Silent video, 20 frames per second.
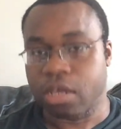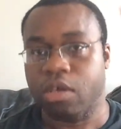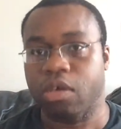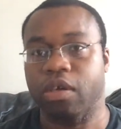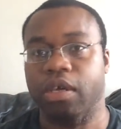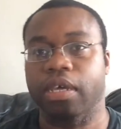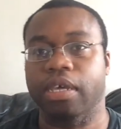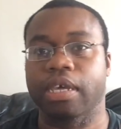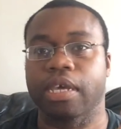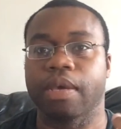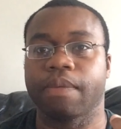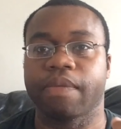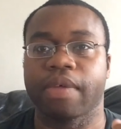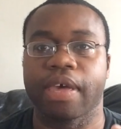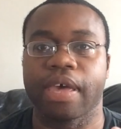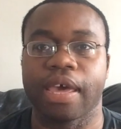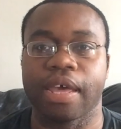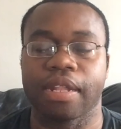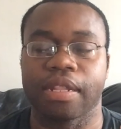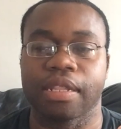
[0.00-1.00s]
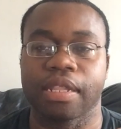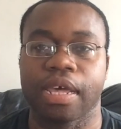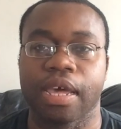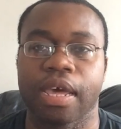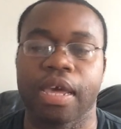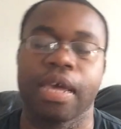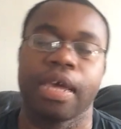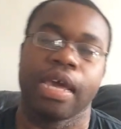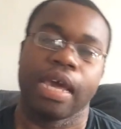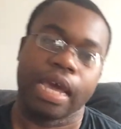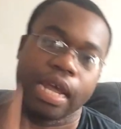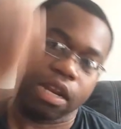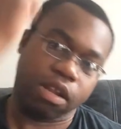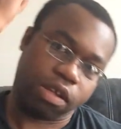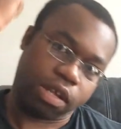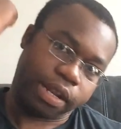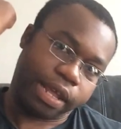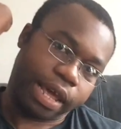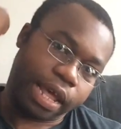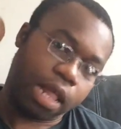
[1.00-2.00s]
you can keep their head there and
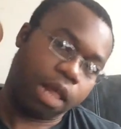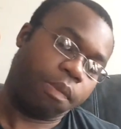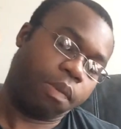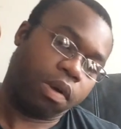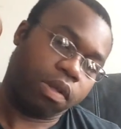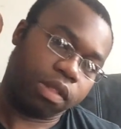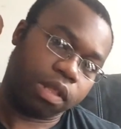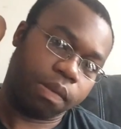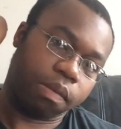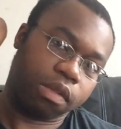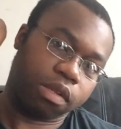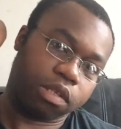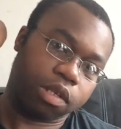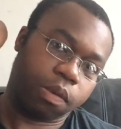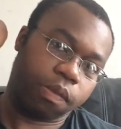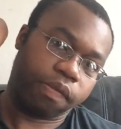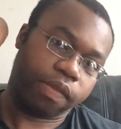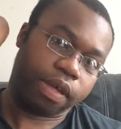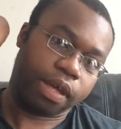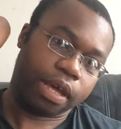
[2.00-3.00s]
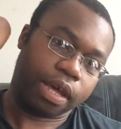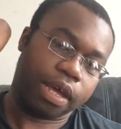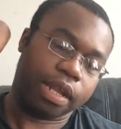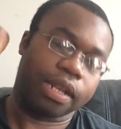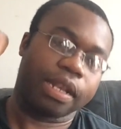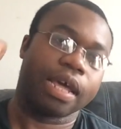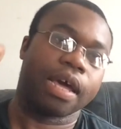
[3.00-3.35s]
you can elbow them in the top of their head.